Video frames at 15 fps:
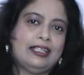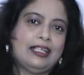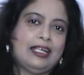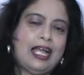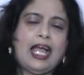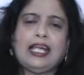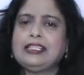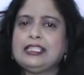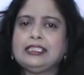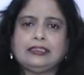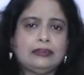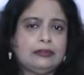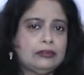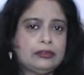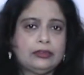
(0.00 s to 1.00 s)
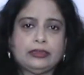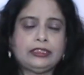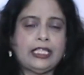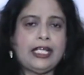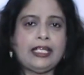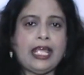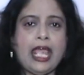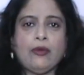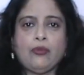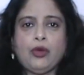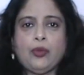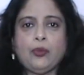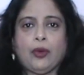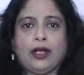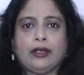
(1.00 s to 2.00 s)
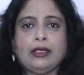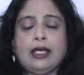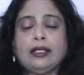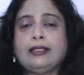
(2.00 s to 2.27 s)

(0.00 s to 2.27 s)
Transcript: And he said everyone